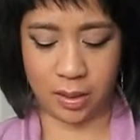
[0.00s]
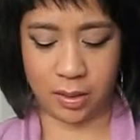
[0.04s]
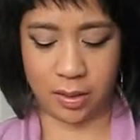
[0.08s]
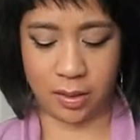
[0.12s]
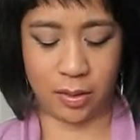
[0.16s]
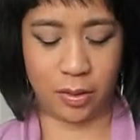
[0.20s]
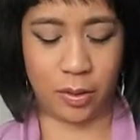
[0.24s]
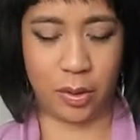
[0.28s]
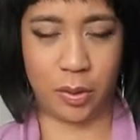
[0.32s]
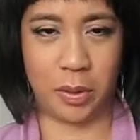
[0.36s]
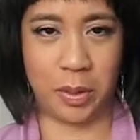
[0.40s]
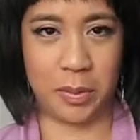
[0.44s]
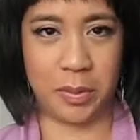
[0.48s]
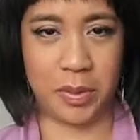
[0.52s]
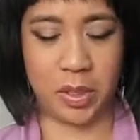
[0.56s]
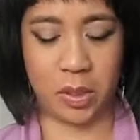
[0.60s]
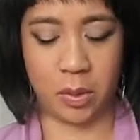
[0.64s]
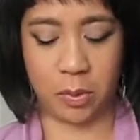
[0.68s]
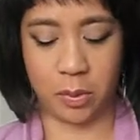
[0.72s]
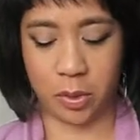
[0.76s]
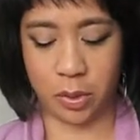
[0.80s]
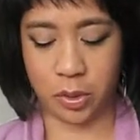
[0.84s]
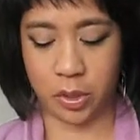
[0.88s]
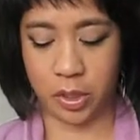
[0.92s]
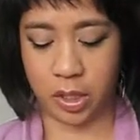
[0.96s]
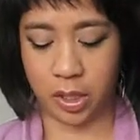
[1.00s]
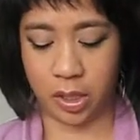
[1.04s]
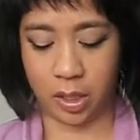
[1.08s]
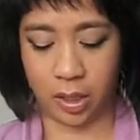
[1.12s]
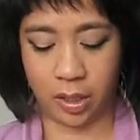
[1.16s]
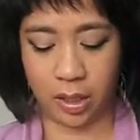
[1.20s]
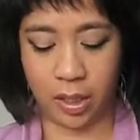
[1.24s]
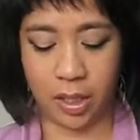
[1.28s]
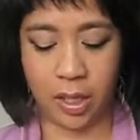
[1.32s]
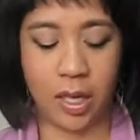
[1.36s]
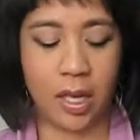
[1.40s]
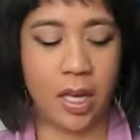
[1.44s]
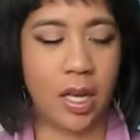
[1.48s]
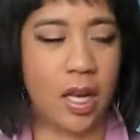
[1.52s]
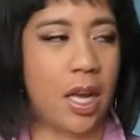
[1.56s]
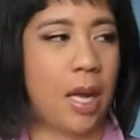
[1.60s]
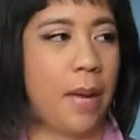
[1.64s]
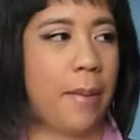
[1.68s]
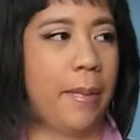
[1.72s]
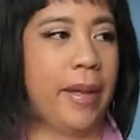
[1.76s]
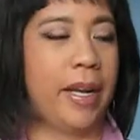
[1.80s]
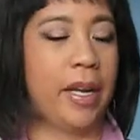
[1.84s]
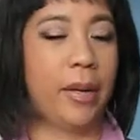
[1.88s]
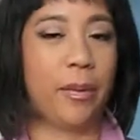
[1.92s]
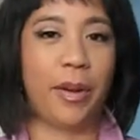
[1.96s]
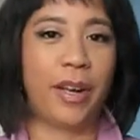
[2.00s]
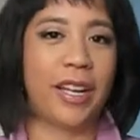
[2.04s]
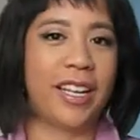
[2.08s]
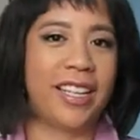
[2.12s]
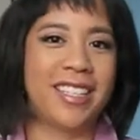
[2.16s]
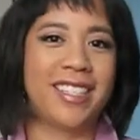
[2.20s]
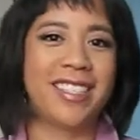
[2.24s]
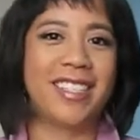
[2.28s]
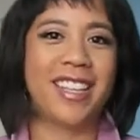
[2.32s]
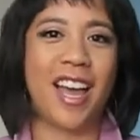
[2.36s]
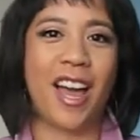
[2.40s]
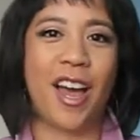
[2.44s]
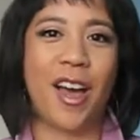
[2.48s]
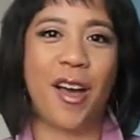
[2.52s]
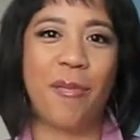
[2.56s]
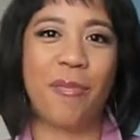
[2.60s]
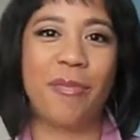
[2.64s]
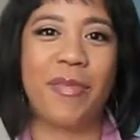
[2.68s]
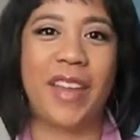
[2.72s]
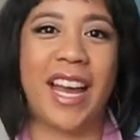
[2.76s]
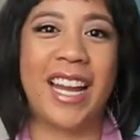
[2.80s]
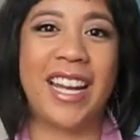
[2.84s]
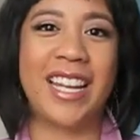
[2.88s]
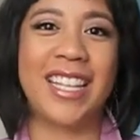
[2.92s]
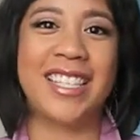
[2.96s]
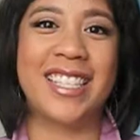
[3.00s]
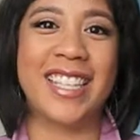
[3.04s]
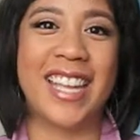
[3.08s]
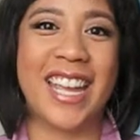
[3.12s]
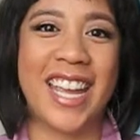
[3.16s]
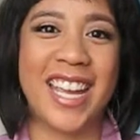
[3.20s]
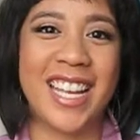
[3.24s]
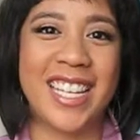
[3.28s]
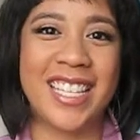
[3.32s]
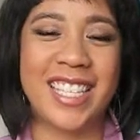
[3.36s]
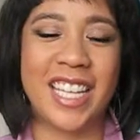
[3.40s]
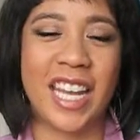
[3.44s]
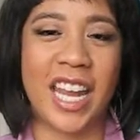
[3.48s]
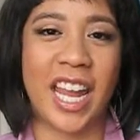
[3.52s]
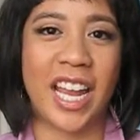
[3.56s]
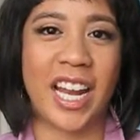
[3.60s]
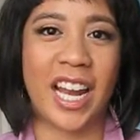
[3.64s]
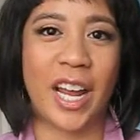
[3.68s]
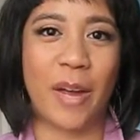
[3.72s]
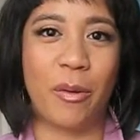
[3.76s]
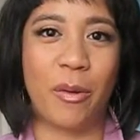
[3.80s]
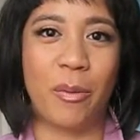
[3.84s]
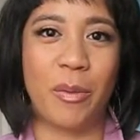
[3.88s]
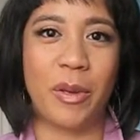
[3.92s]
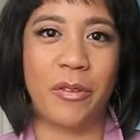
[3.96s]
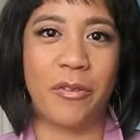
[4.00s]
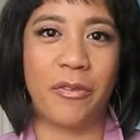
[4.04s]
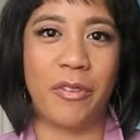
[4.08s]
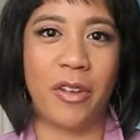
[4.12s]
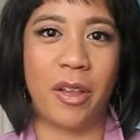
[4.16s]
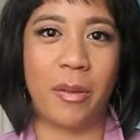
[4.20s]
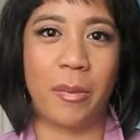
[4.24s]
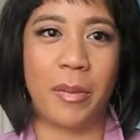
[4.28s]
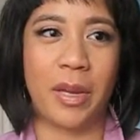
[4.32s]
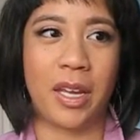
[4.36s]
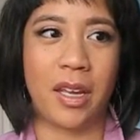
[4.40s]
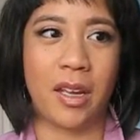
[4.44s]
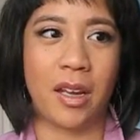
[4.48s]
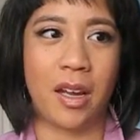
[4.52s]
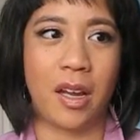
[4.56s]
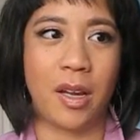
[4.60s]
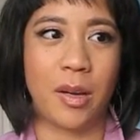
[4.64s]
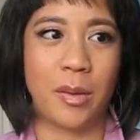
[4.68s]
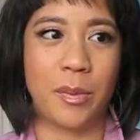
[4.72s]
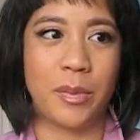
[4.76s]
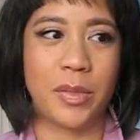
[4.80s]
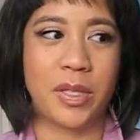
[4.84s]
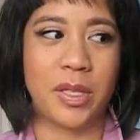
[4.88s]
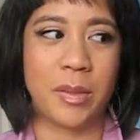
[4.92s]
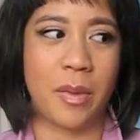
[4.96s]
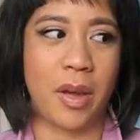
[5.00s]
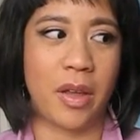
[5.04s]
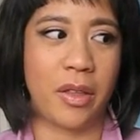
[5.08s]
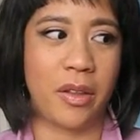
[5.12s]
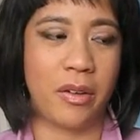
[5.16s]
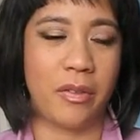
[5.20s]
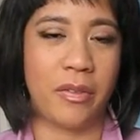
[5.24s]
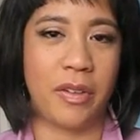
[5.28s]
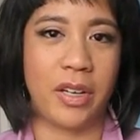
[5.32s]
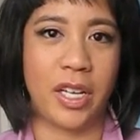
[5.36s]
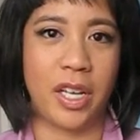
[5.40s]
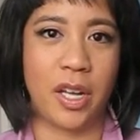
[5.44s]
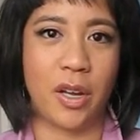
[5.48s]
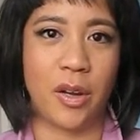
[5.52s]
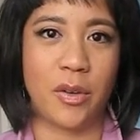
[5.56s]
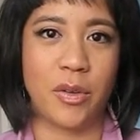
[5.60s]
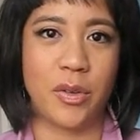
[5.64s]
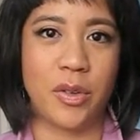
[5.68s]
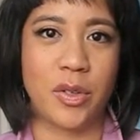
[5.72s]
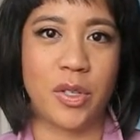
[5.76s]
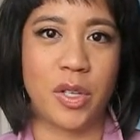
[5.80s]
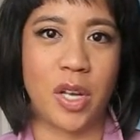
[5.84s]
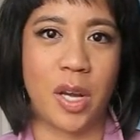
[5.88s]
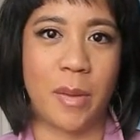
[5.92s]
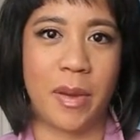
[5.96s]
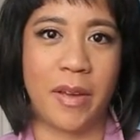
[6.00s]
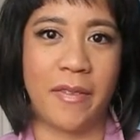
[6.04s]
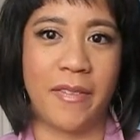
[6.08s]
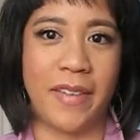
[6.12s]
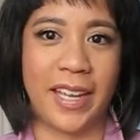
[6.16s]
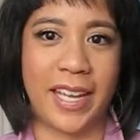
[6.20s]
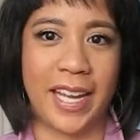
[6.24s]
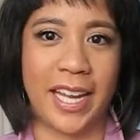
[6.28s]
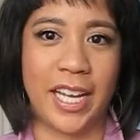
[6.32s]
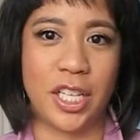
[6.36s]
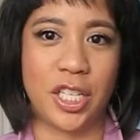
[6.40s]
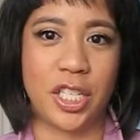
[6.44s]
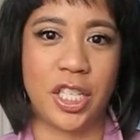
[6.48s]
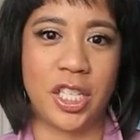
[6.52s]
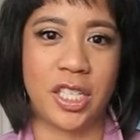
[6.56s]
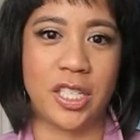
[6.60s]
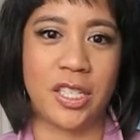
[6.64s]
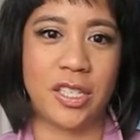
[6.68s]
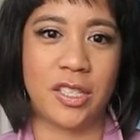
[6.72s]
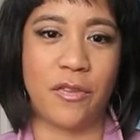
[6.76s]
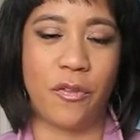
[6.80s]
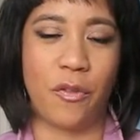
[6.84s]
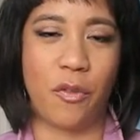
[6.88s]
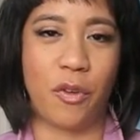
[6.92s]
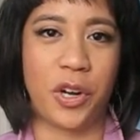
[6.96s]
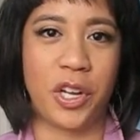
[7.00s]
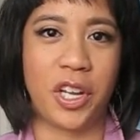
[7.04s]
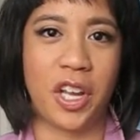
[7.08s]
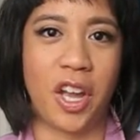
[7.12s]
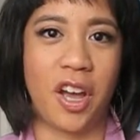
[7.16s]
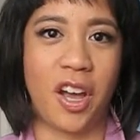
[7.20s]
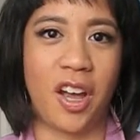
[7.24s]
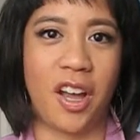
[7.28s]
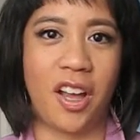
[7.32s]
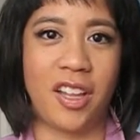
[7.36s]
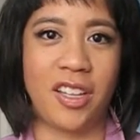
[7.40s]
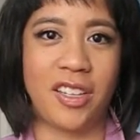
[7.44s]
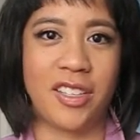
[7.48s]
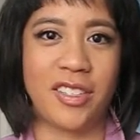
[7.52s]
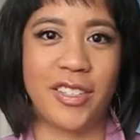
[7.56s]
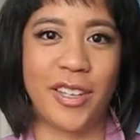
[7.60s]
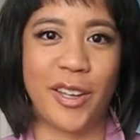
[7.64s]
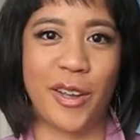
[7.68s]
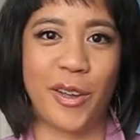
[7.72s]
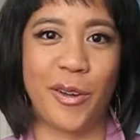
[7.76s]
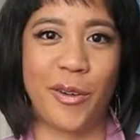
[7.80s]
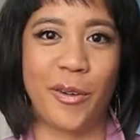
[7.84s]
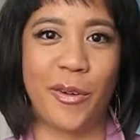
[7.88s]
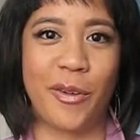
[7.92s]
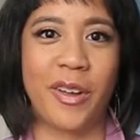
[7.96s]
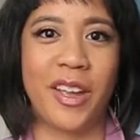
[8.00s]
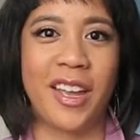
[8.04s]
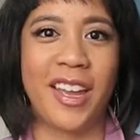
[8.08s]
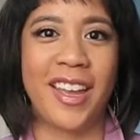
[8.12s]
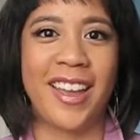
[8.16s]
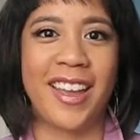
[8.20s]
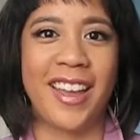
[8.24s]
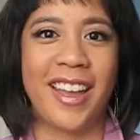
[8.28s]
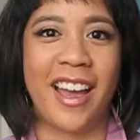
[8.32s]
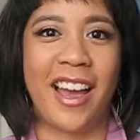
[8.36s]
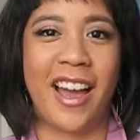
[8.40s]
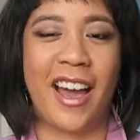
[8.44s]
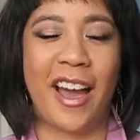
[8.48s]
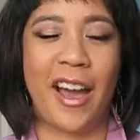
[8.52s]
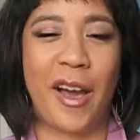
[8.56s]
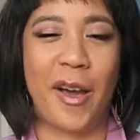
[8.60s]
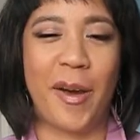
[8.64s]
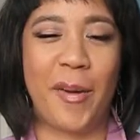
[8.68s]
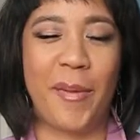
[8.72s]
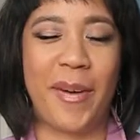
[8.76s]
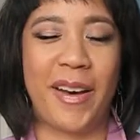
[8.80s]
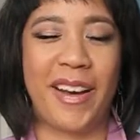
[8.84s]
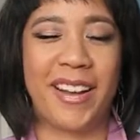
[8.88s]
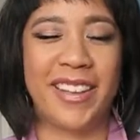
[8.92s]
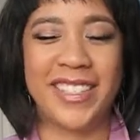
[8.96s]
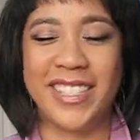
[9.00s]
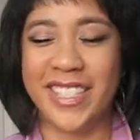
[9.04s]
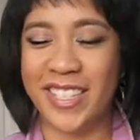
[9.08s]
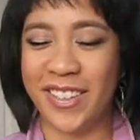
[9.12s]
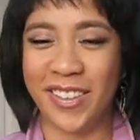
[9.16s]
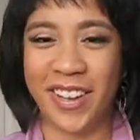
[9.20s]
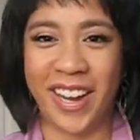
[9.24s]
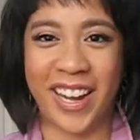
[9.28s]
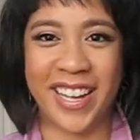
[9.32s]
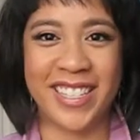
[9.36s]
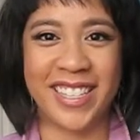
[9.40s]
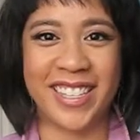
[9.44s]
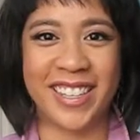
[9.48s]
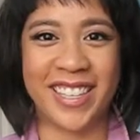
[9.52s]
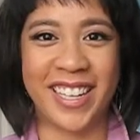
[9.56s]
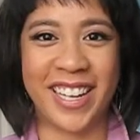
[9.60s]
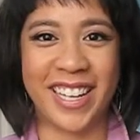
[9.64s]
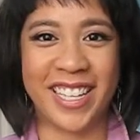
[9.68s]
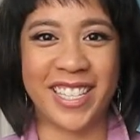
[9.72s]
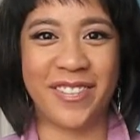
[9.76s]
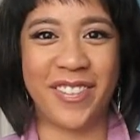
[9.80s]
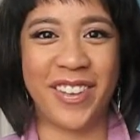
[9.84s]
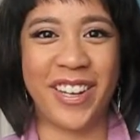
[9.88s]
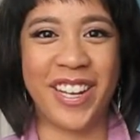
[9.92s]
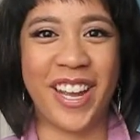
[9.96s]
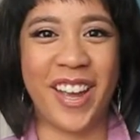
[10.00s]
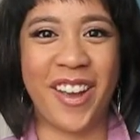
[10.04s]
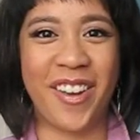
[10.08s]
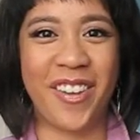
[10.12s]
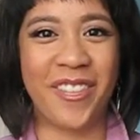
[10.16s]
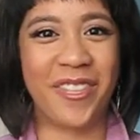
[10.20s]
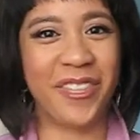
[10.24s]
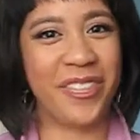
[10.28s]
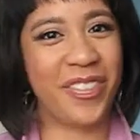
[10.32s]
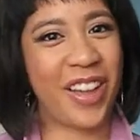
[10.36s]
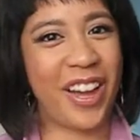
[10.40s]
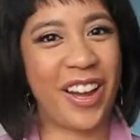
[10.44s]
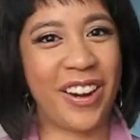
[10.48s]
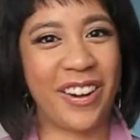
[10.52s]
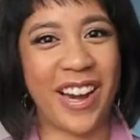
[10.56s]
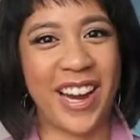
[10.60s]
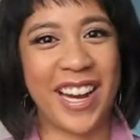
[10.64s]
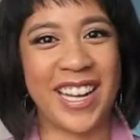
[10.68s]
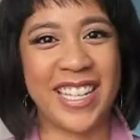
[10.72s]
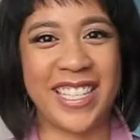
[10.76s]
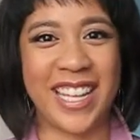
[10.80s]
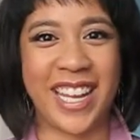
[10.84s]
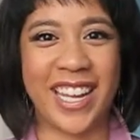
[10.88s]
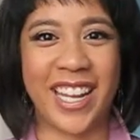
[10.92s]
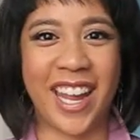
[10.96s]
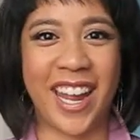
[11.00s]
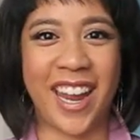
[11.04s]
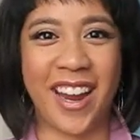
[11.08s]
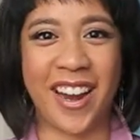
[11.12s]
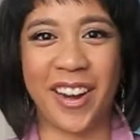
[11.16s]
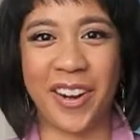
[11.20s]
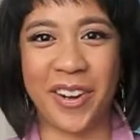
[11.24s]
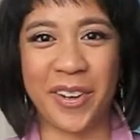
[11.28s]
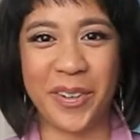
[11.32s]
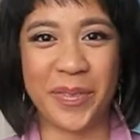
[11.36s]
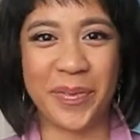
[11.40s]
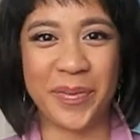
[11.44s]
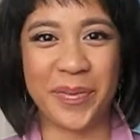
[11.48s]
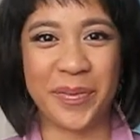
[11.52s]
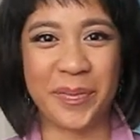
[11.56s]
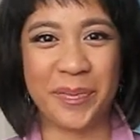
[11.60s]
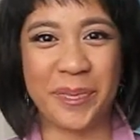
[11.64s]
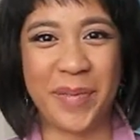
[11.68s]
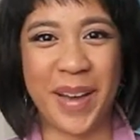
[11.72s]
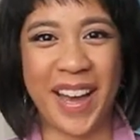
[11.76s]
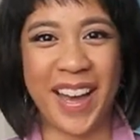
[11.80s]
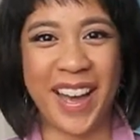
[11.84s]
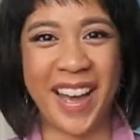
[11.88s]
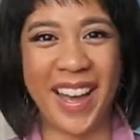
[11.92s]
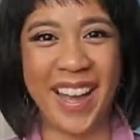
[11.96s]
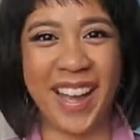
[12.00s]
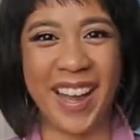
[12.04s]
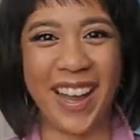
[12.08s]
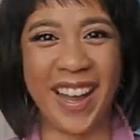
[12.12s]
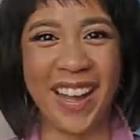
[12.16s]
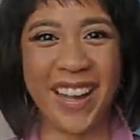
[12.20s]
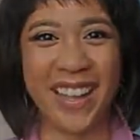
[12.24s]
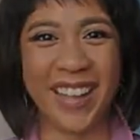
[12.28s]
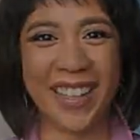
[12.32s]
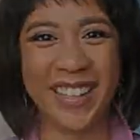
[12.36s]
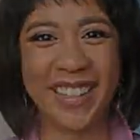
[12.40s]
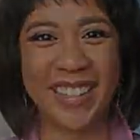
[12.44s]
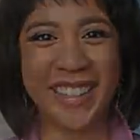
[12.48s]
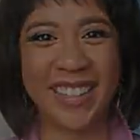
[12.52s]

I don't know why I'm so emotional. But anyways, that is it, and I will be filming some other videos on my vacation for y'all. So I'll see you guys in the next video. All right, take care. Bye.